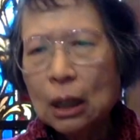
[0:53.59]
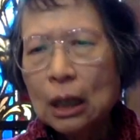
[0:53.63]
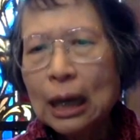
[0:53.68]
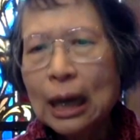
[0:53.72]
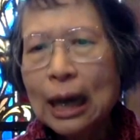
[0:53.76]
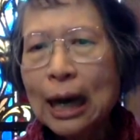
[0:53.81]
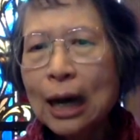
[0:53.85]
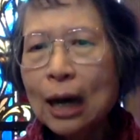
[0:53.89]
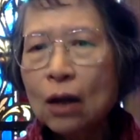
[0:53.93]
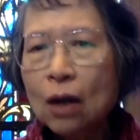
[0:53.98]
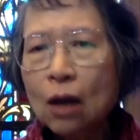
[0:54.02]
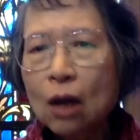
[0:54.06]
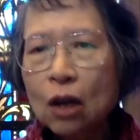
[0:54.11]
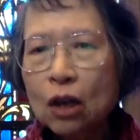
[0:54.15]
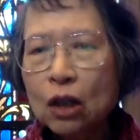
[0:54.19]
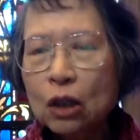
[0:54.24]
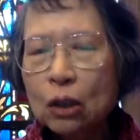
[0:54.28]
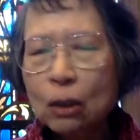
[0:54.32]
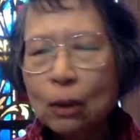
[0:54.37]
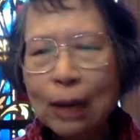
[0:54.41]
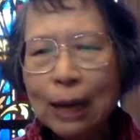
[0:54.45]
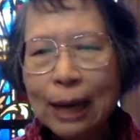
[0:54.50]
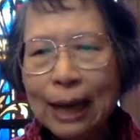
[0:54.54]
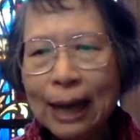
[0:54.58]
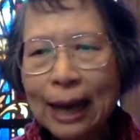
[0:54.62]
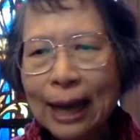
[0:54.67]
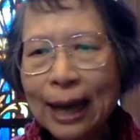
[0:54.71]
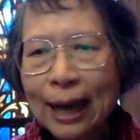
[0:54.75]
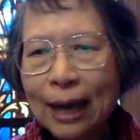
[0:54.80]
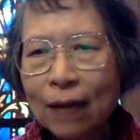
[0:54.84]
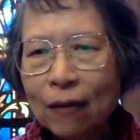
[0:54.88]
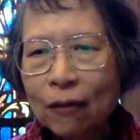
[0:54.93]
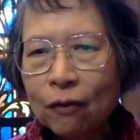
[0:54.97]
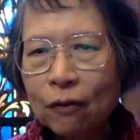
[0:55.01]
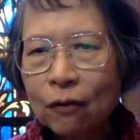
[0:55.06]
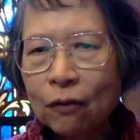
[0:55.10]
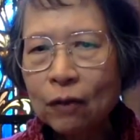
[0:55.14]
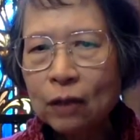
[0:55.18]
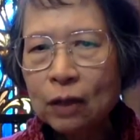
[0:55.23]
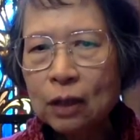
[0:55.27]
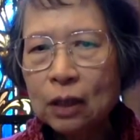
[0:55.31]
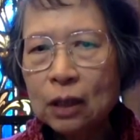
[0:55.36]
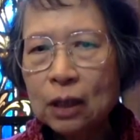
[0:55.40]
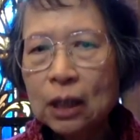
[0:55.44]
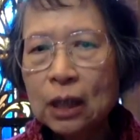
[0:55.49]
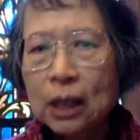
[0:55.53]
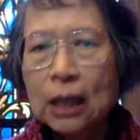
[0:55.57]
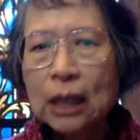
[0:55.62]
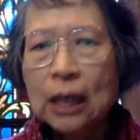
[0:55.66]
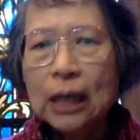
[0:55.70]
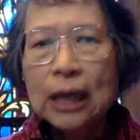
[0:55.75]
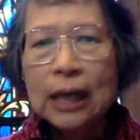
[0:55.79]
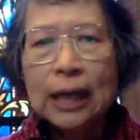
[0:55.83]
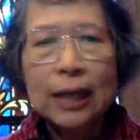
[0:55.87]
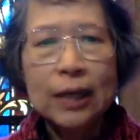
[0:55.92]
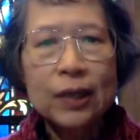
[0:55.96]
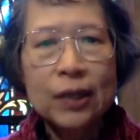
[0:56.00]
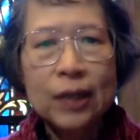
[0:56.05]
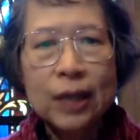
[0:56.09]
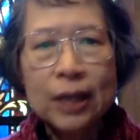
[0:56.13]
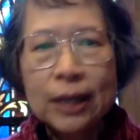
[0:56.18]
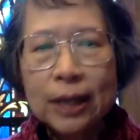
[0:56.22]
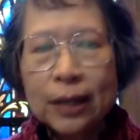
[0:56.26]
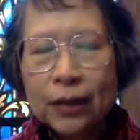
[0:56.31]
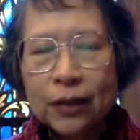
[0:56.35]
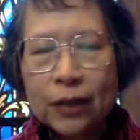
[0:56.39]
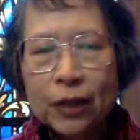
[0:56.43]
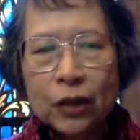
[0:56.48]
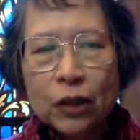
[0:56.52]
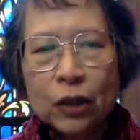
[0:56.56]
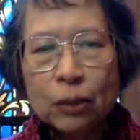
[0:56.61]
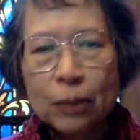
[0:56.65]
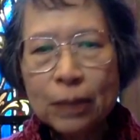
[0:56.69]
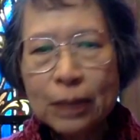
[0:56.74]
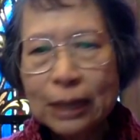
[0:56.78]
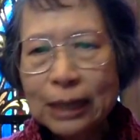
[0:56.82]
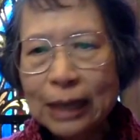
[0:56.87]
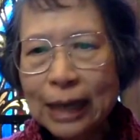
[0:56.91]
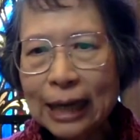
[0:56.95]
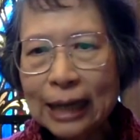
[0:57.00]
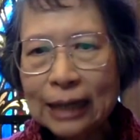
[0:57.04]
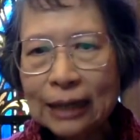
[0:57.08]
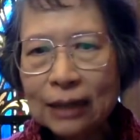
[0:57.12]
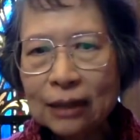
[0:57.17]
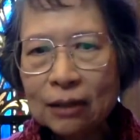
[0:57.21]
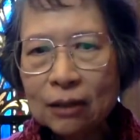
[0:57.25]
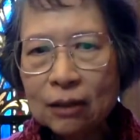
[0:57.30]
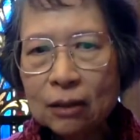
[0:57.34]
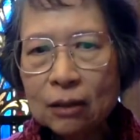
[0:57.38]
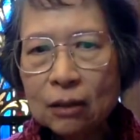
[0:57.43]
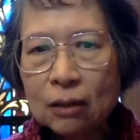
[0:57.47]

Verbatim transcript: How long do I have? Is there nothing to be done?